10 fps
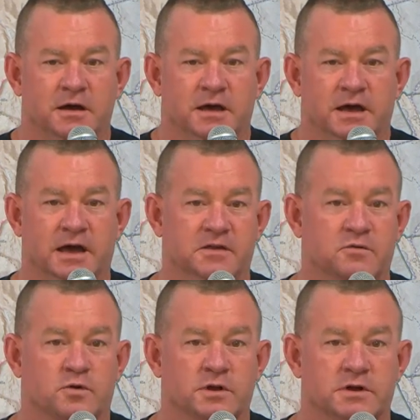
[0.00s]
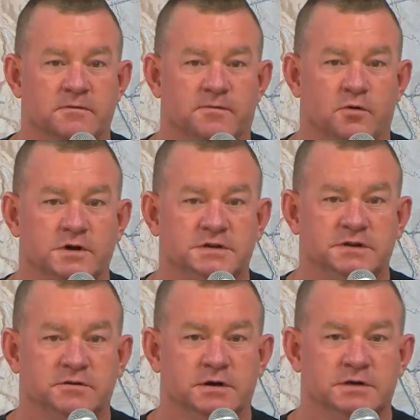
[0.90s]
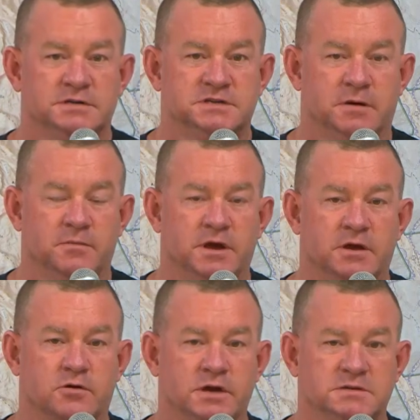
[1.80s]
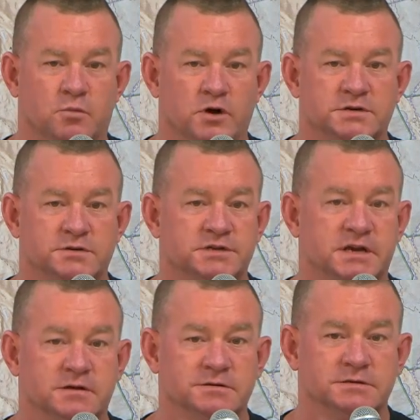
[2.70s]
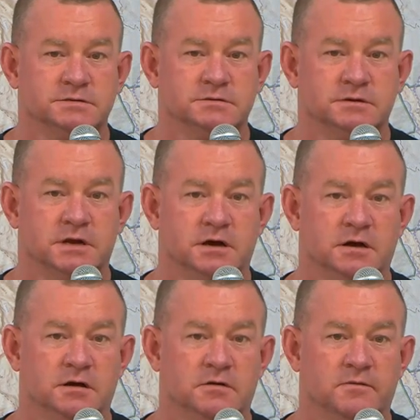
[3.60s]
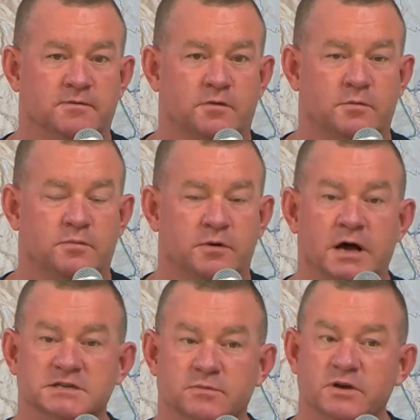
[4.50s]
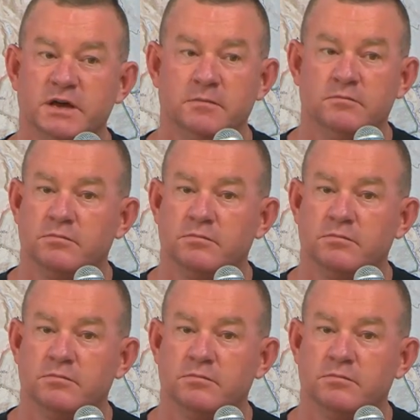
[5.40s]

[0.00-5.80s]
And then we're looking forward to some increased moisture signals for possibly,